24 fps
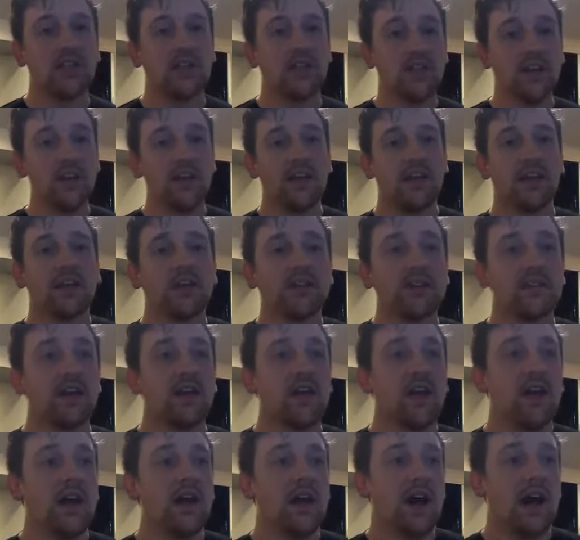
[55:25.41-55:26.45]
The thing is,
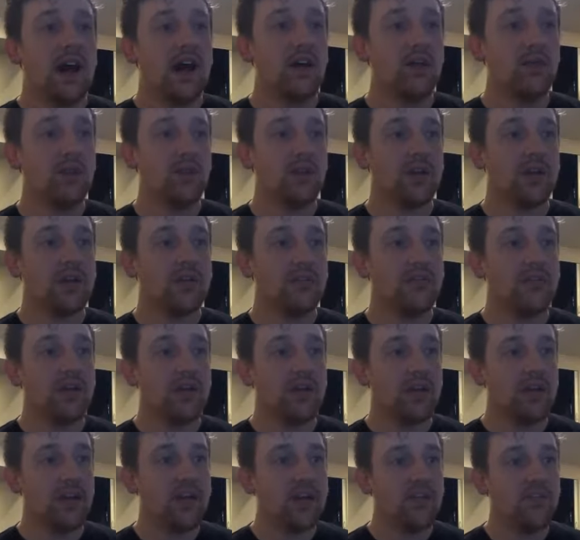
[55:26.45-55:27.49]
I don't believe
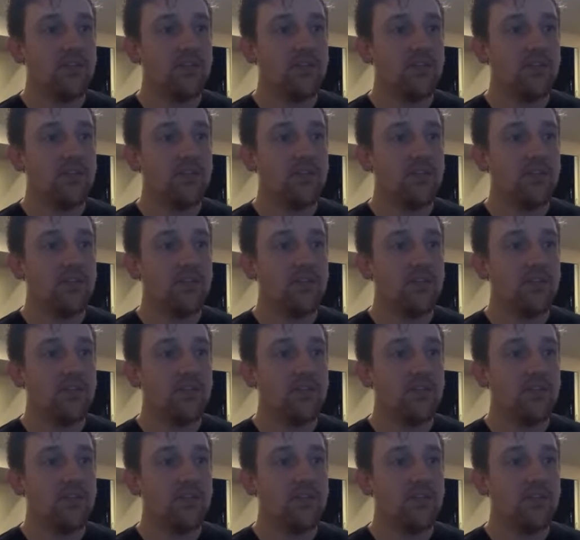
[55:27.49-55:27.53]
that, like,